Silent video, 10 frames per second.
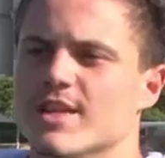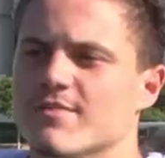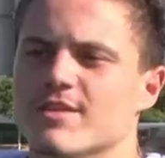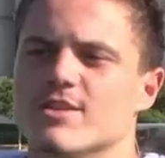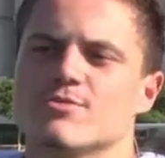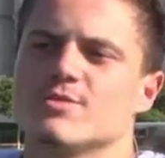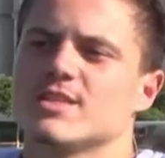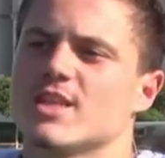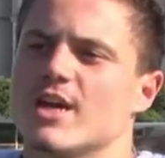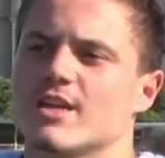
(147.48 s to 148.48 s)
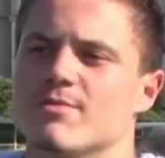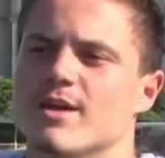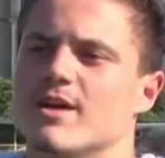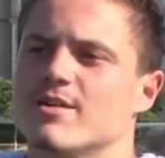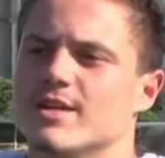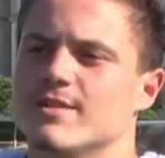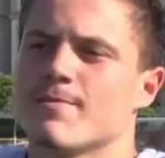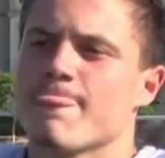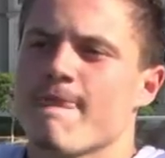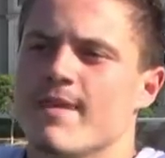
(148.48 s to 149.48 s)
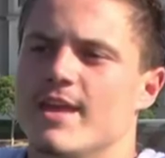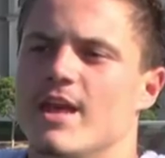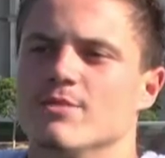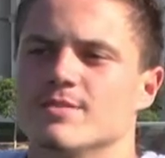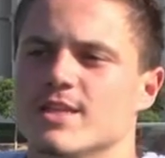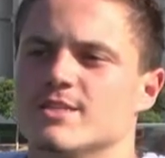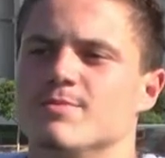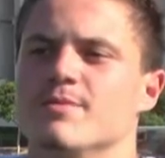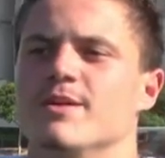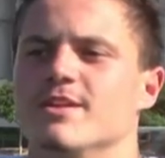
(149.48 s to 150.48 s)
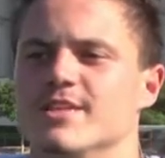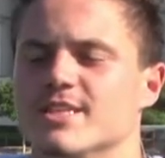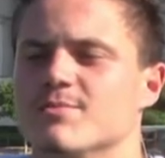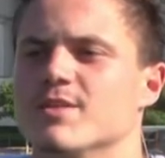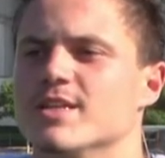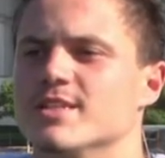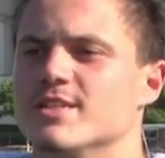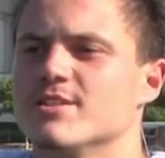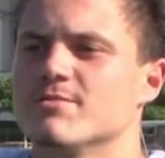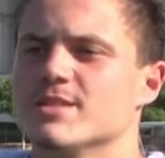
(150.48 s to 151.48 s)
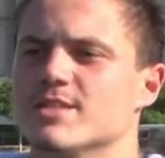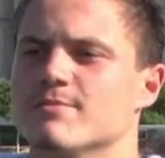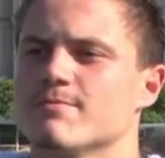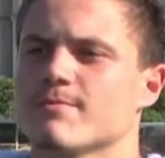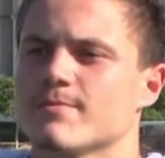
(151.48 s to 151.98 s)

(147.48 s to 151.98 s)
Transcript: definitely knows what he's talking about, and it helps us be a better disciplined, determined team.